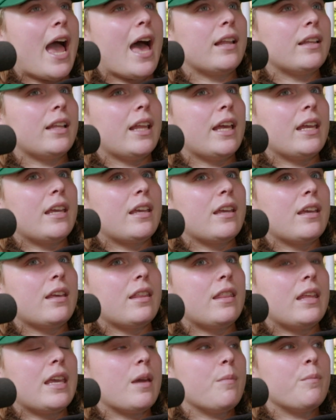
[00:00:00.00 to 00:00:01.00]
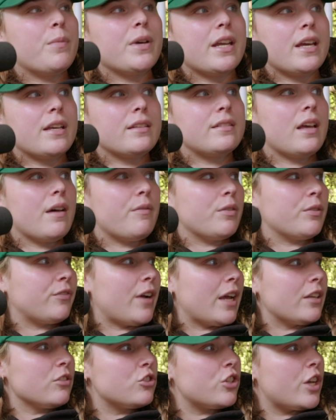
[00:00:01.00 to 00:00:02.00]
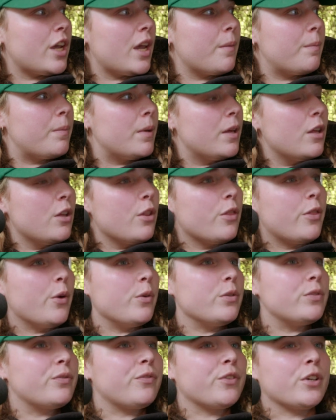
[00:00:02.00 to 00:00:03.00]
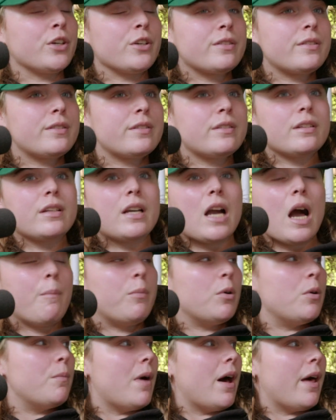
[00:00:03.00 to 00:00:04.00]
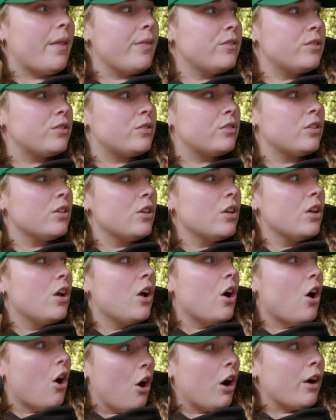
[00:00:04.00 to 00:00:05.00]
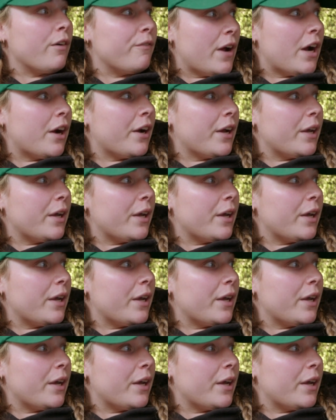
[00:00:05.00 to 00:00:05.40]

at like the impetus of a friendship, those first couple months are very